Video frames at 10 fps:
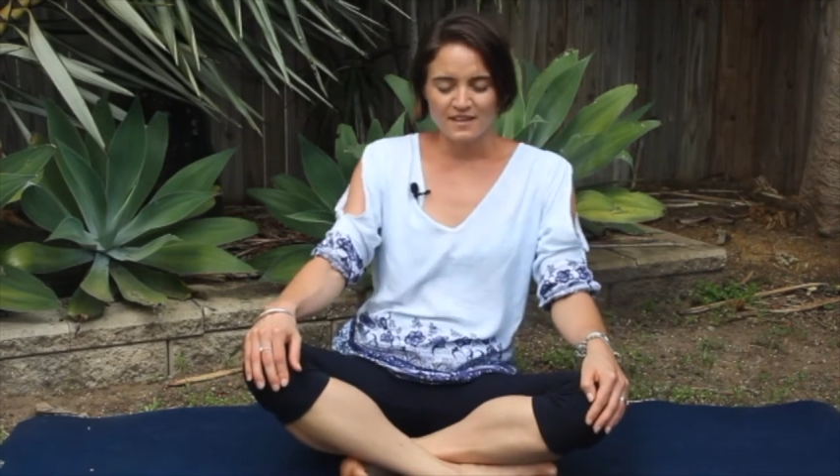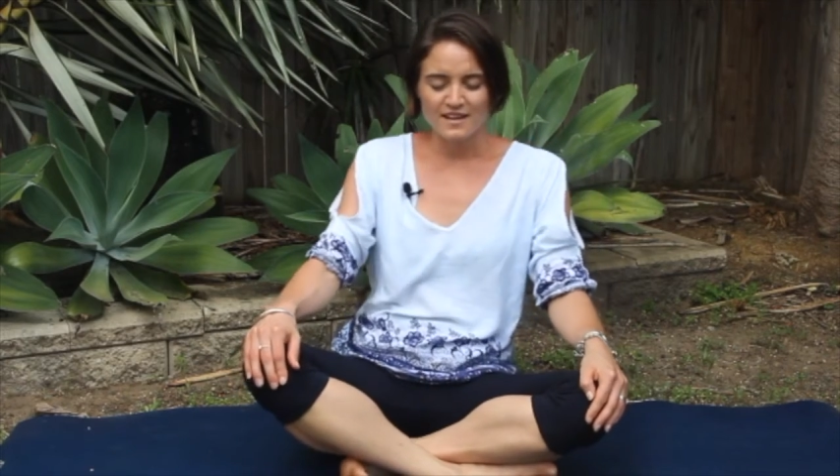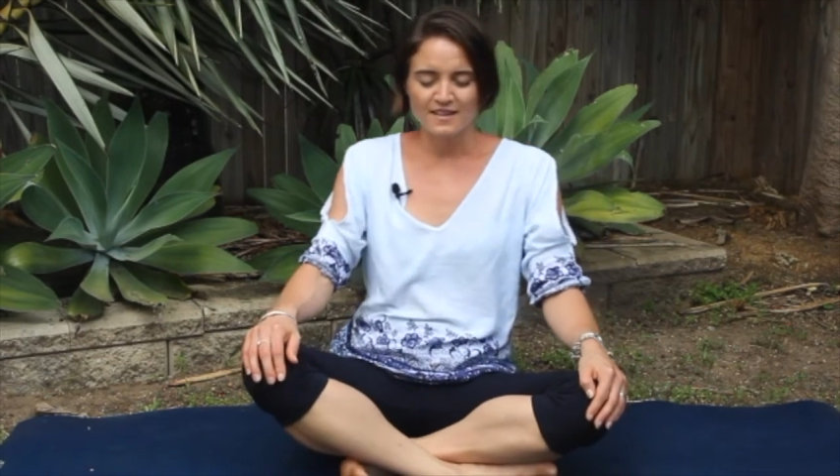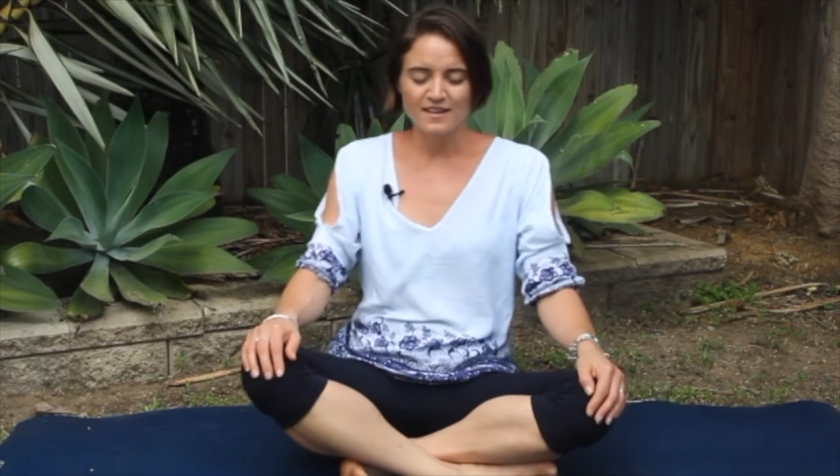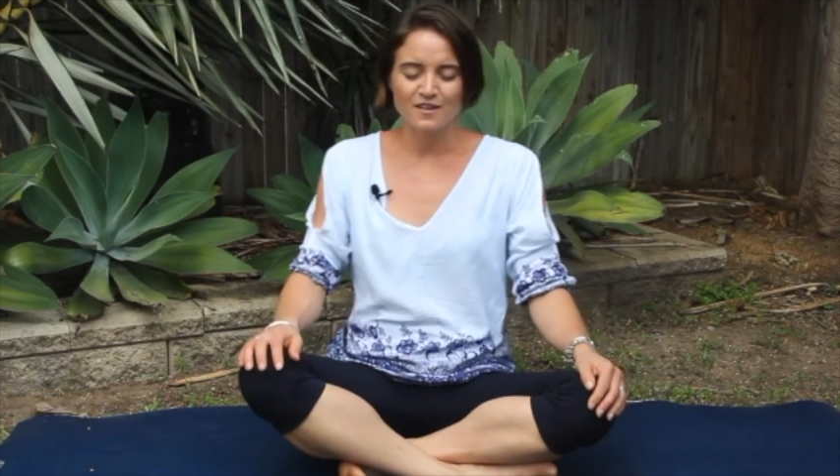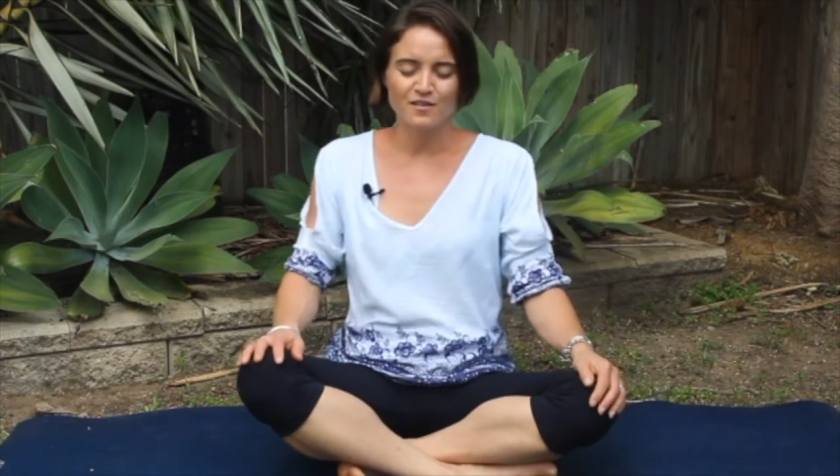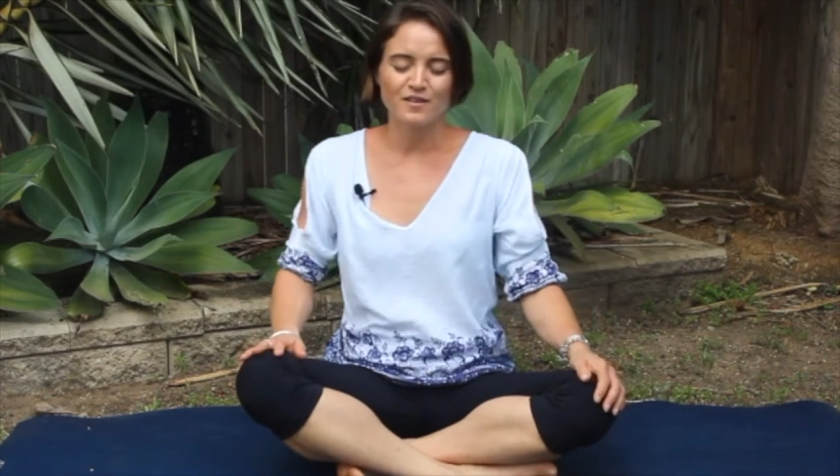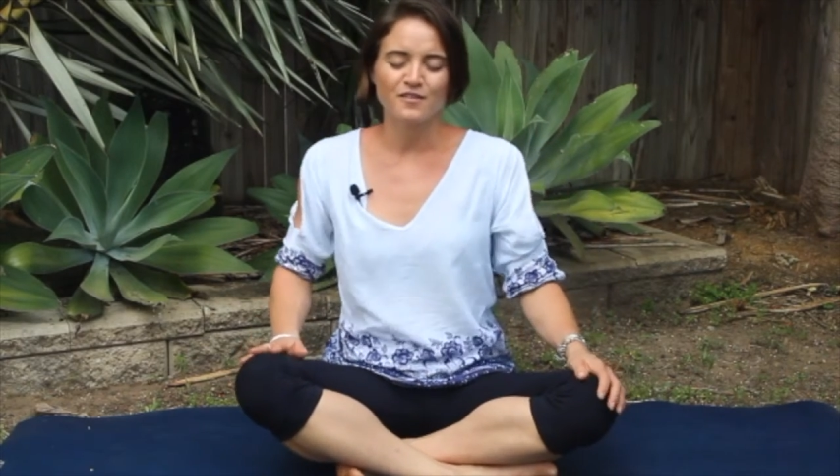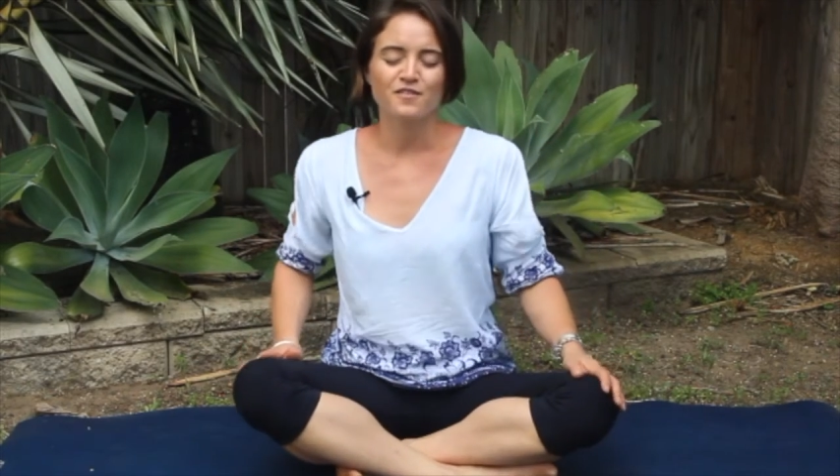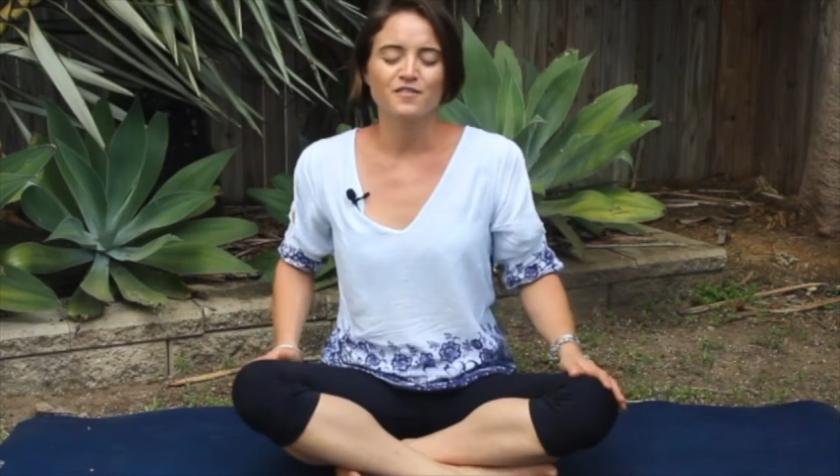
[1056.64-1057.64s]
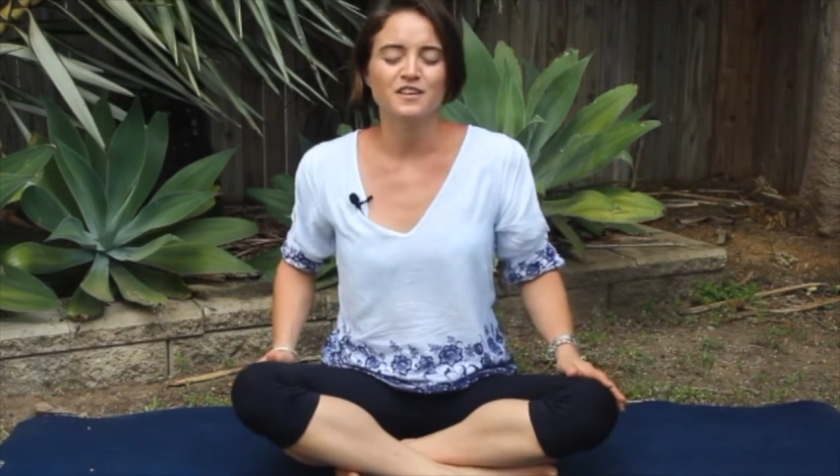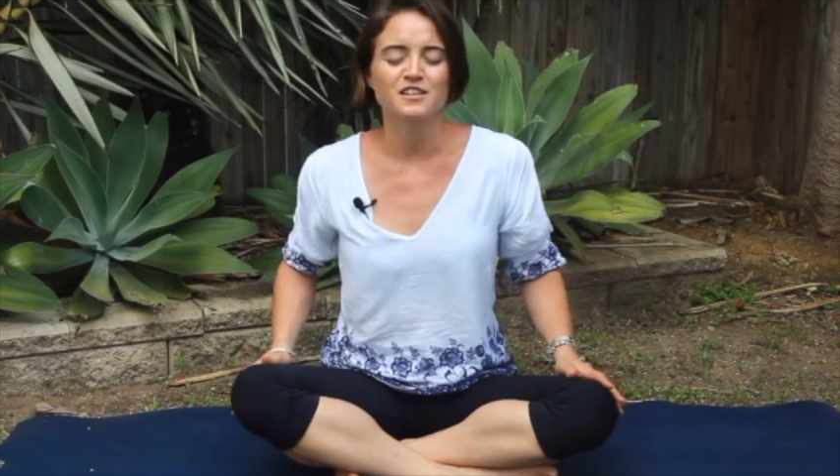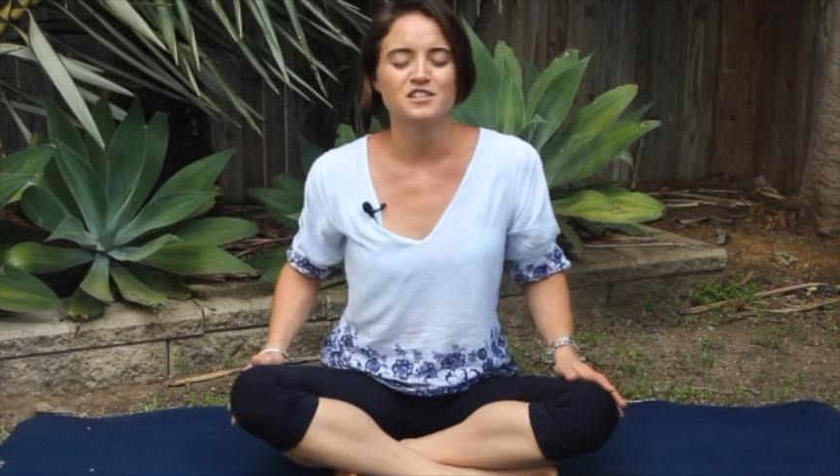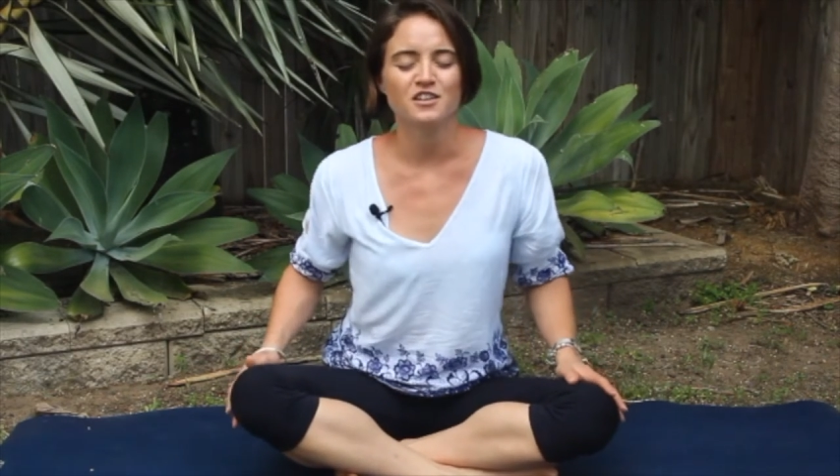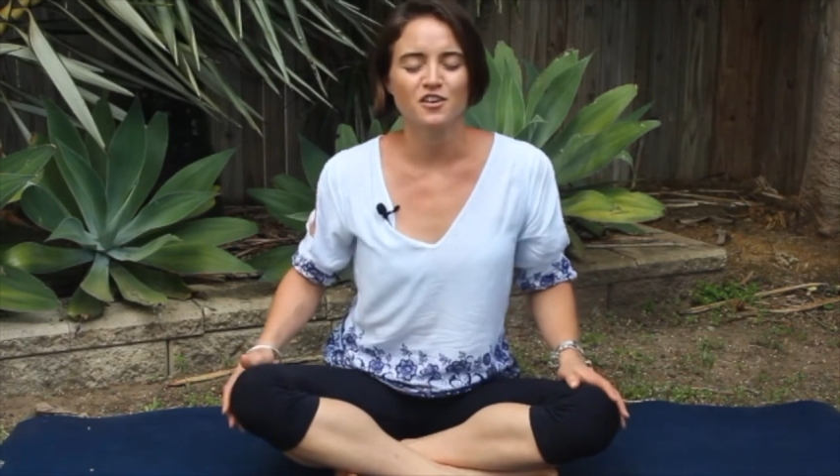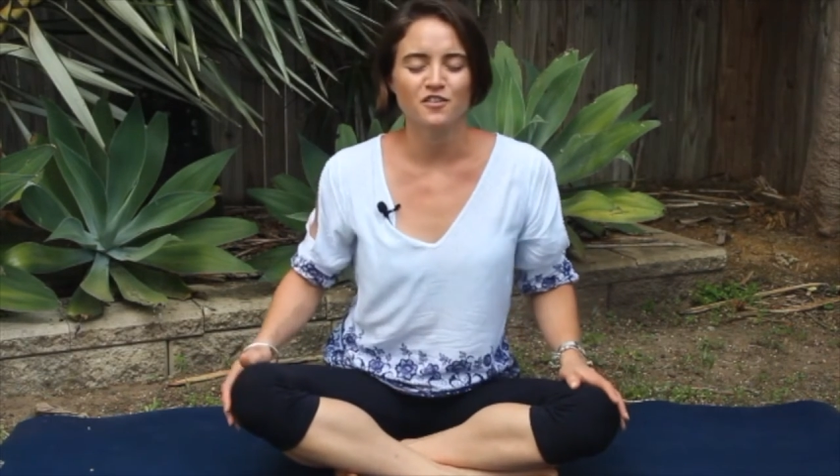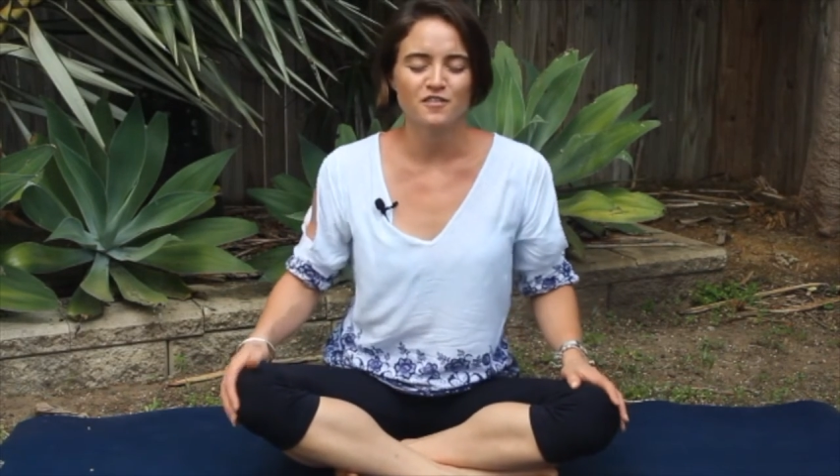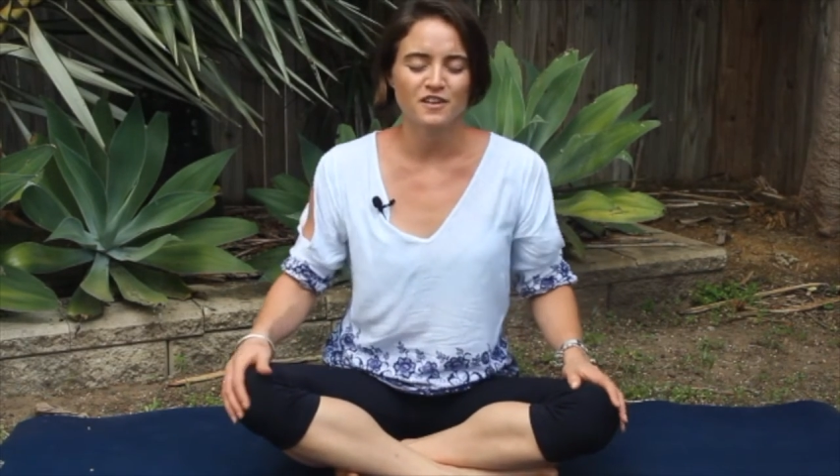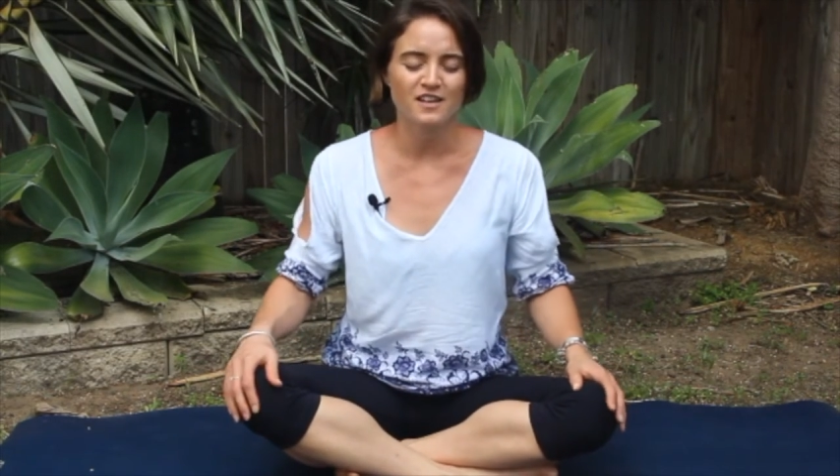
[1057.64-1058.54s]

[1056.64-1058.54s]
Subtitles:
And then finishing off